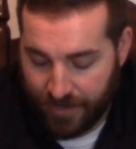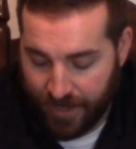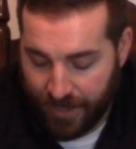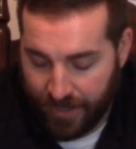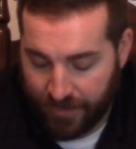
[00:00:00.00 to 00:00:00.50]

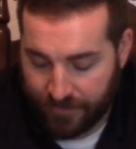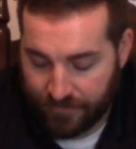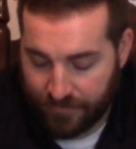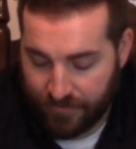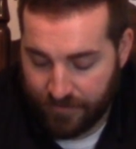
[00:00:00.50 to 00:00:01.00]

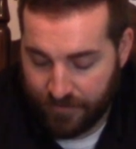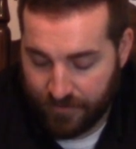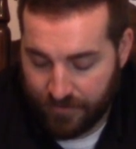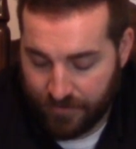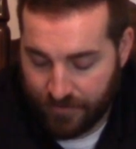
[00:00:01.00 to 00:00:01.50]
and
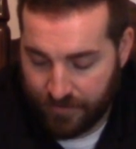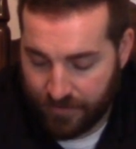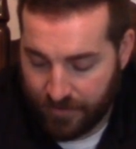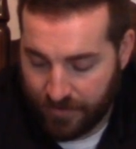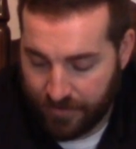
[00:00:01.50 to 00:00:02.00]

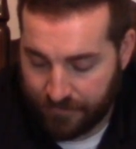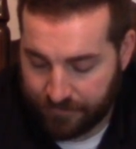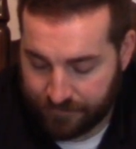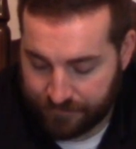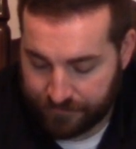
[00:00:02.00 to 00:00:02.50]

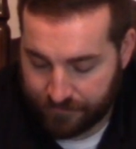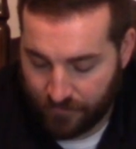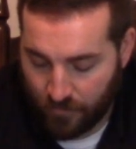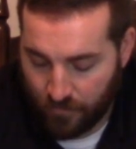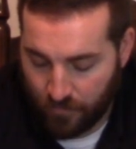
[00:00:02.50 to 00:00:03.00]
um,
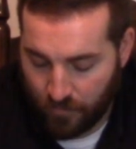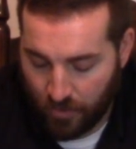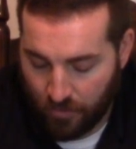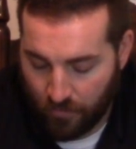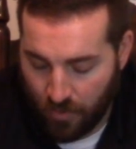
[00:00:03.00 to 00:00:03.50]

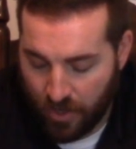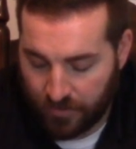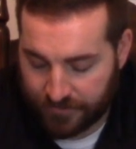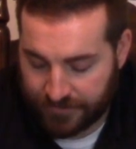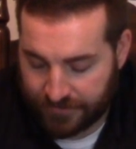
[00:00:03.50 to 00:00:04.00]

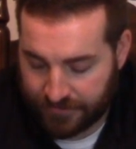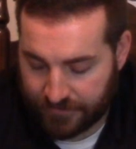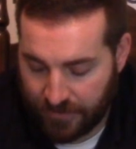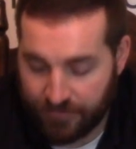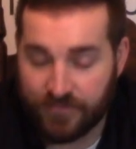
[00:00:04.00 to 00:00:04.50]
Walls
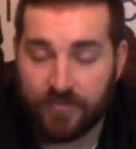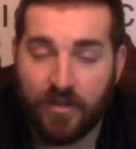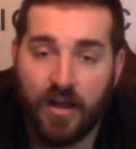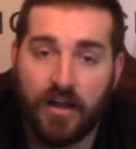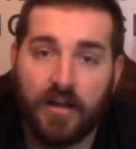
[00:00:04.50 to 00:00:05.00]
um,
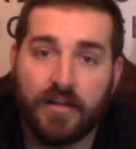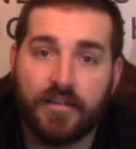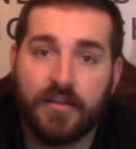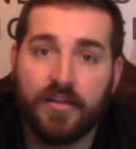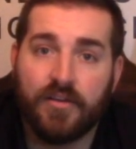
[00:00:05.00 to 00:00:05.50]
uh,
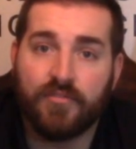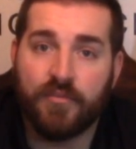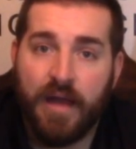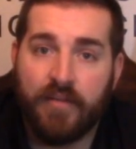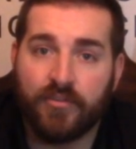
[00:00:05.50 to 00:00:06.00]

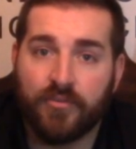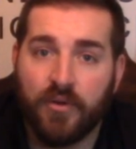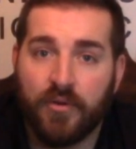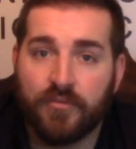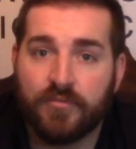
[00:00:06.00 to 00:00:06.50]
from Avon
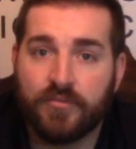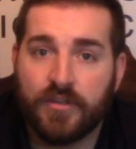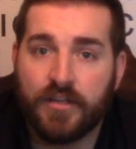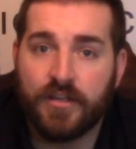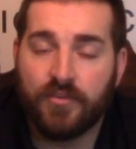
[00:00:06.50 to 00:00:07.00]
Grove
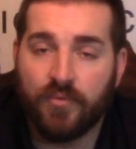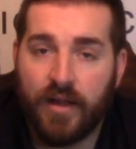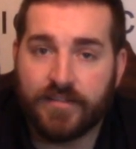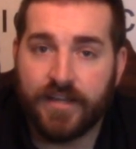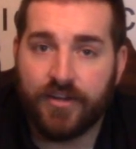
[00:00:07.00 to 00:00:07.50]

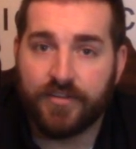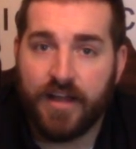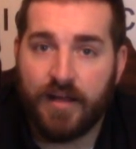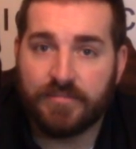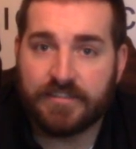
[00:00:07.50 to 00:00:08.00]
rounds out your
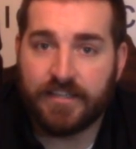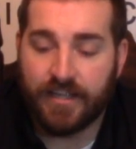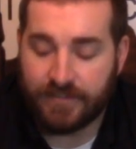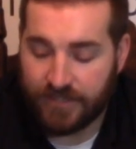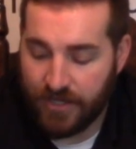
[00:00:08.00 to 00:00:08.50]
top
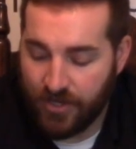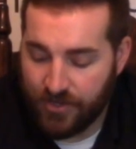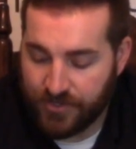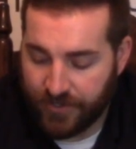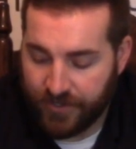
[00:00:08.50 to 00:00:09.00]
six.
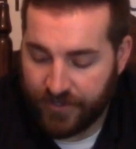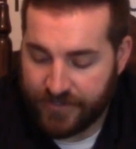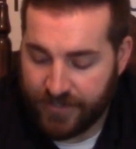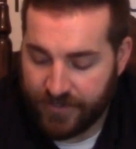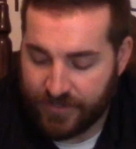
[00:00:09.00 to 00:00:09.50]
So here you
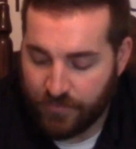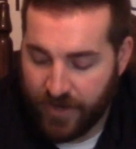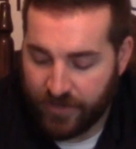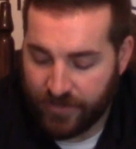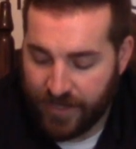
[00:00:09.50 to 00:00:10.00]
see in this
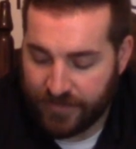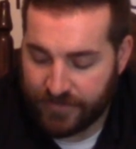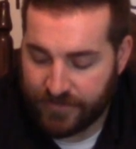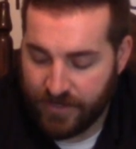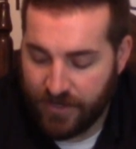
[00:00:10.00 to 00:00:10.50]
weight
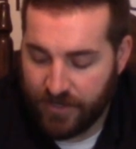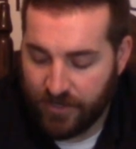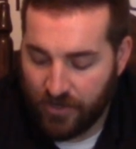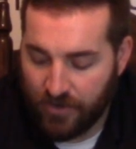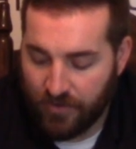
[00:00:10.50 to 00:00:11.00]
class,
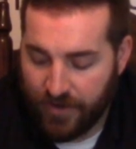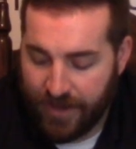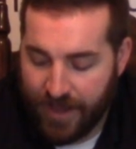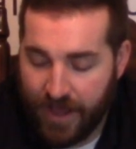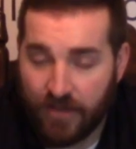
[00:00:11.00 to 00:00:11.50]
you know, I
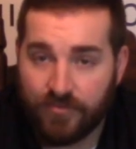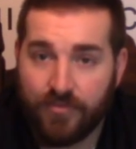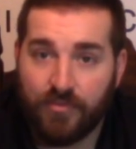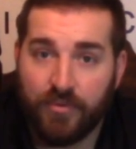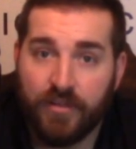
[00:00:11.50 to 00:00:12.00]
have
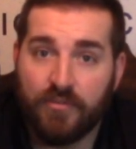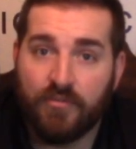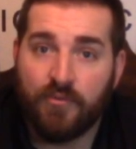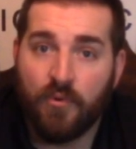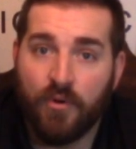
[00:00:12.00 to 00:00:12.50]
three of the
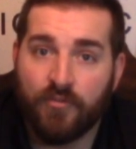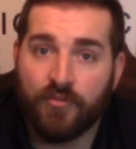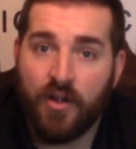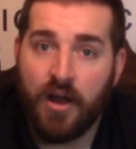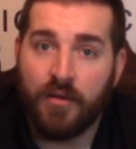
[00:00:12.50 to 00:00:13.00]
four
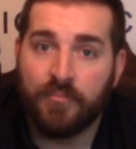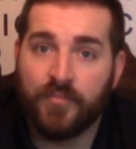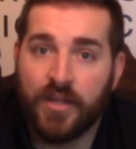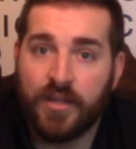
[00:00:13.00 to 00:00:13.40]
from